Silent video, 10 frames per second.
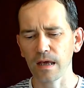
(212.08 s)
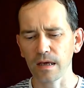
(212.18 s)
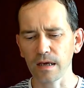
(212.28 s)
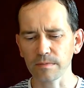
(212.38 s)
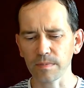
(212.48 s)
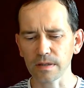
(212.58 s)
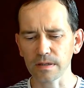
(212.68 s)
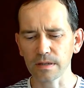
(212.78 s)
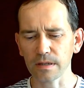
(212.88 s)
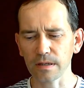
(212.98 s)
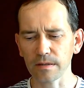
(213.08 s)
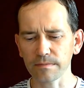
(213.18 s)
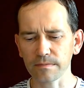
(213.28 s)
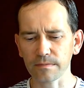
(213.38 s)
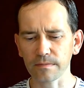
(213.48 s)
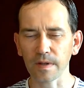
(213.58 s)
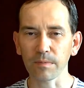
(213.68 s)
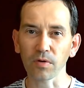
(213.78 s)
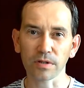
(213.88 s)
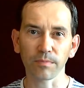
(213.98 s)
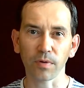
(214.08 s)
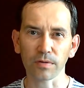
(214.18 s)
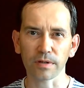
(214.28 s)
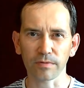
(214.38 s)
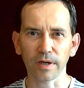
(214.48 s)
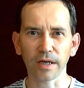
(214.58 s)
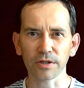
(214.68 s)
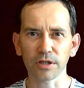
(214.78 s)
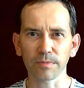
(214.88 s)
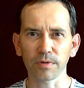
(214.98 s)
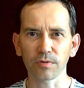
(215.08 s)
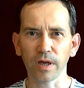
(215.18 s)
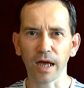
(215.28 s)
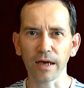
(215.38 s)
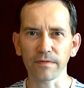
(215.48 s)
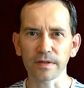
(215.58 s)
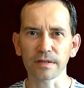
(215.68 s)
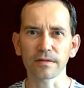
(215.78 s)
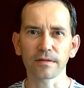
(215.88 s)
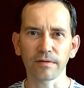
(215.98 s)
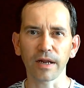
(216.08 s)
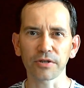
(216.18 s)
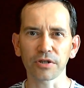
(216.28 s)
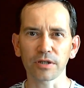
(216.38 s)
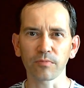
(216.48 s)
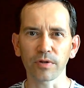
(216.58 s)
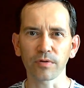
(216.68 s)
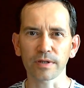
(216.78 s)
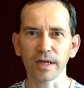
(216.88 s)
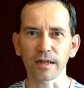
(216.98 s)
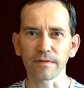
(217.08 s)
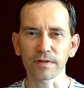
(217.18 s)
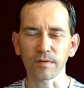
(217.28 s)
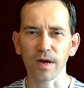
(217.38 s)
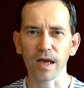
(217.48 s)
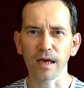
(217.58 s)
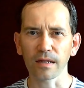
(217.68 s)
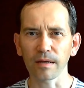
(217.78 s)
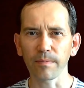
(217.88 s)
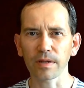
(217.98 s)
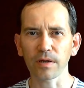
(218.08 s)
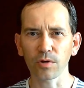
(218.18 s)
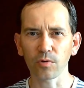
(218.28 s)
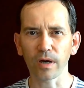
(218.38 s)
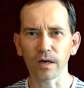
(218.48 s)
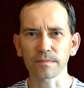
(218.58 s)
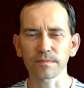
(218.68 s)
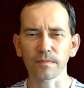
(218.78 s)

It means the most important relationship in your life is the relationship with yourself. So the better you are